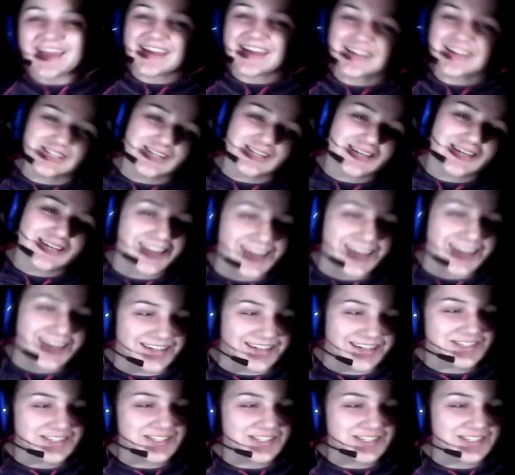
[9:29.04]
it's
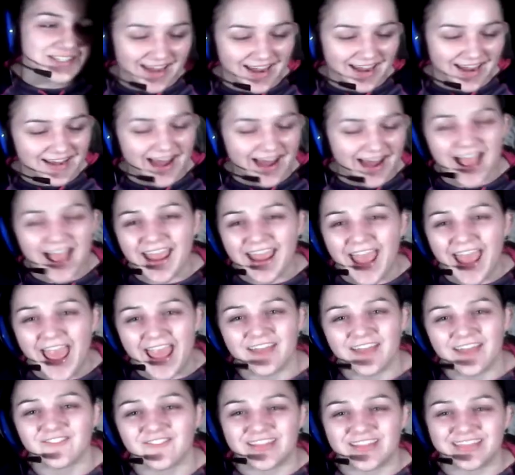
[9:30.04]
glitched, and I
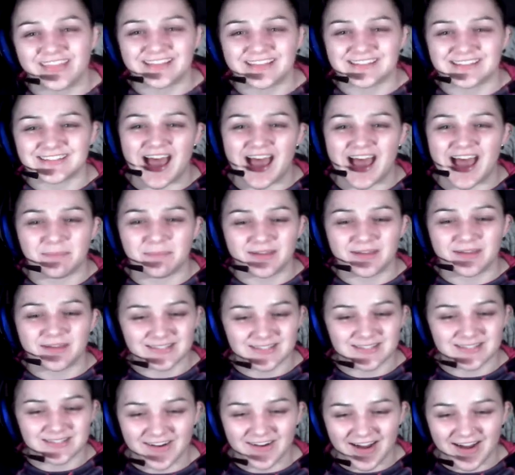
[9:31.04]
hate when this
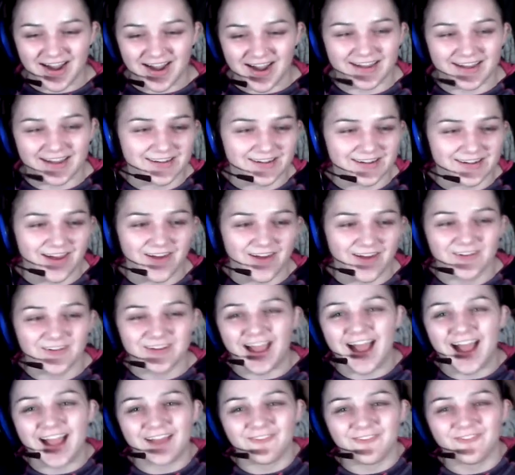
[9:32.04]
happens. All right, you know,
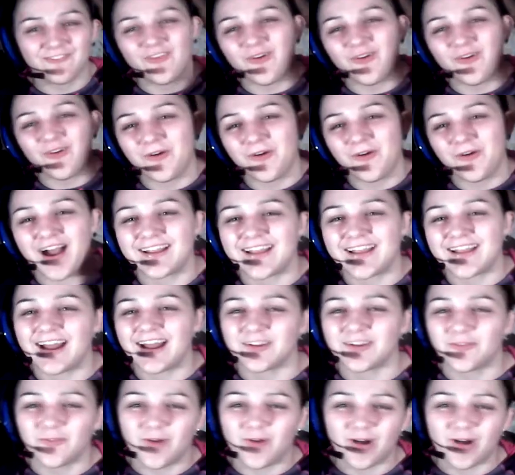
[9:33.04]
I
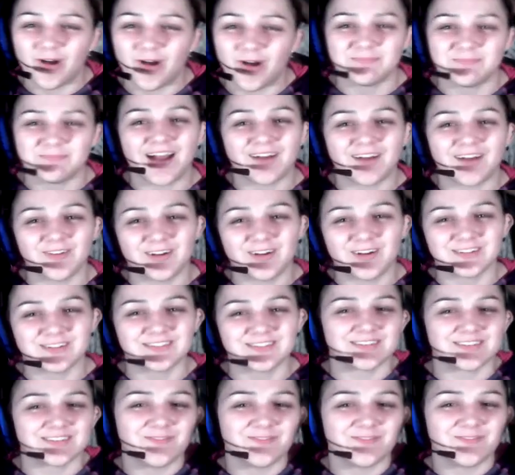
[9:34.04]
kind of walked
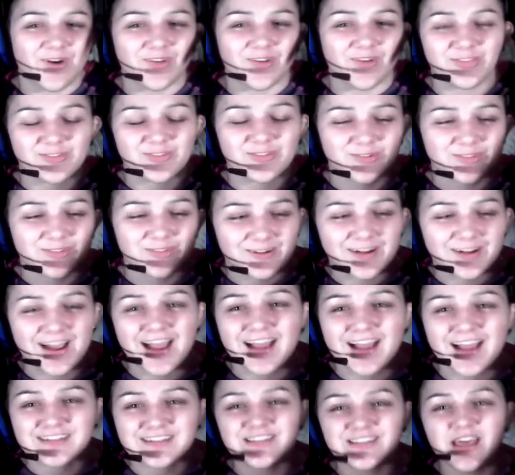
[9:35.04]
backwards and fell through the
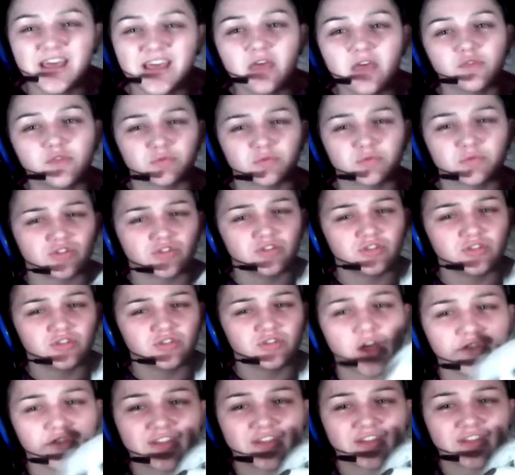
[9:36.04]
cracks. There was
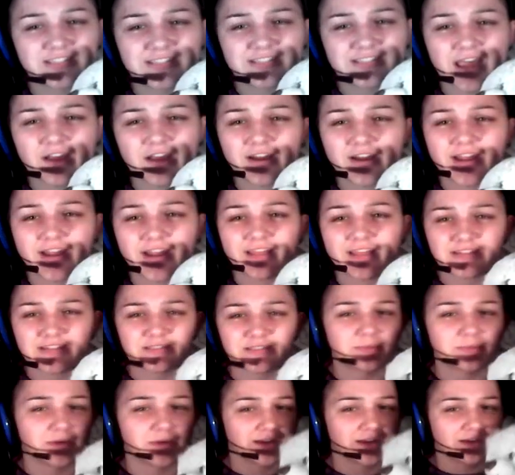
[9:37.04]
nothing scary in
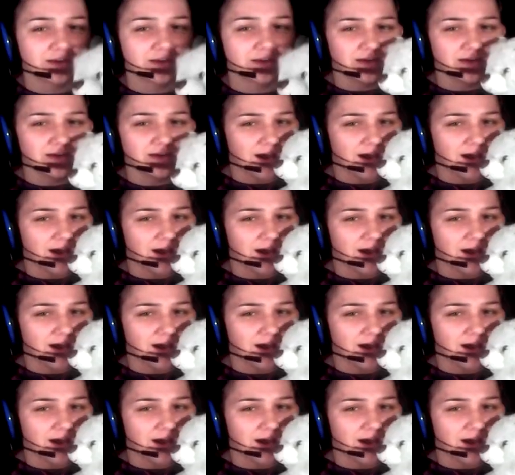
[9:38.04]
this one.